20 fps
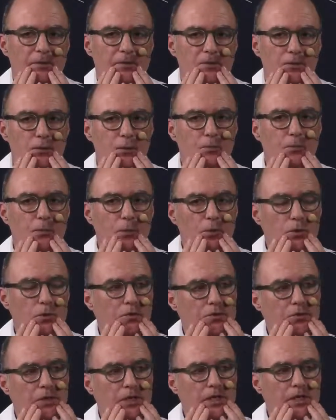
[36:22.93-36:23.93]

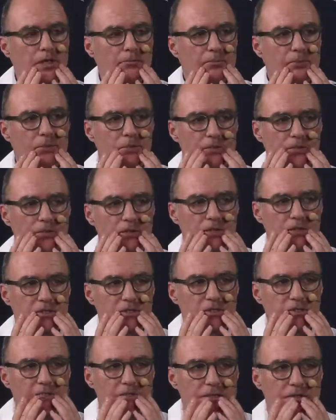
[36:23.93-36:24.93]
support to the lip, not
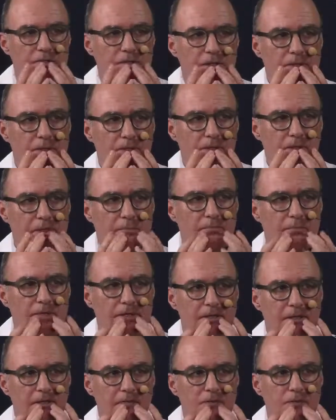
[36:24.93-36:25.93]
just infiltrating the lip,
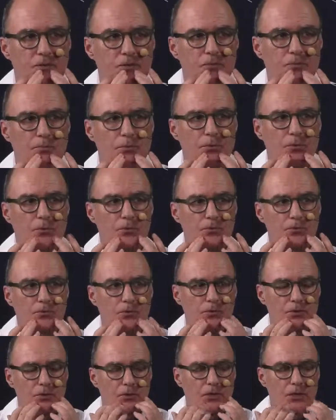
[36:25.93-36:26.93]
but giving support
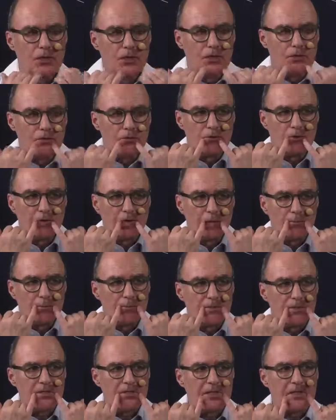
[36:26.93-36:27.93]
to the
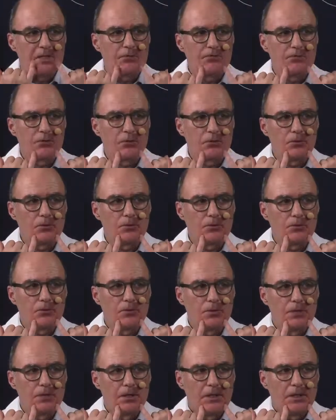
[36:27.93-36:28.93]
labiomentalis fold.
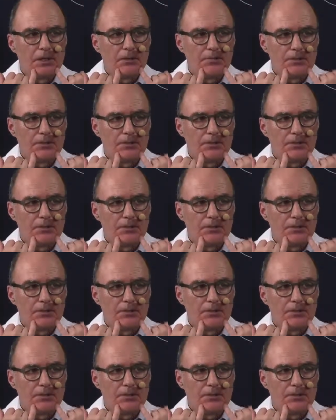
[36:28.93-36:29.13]
Yes.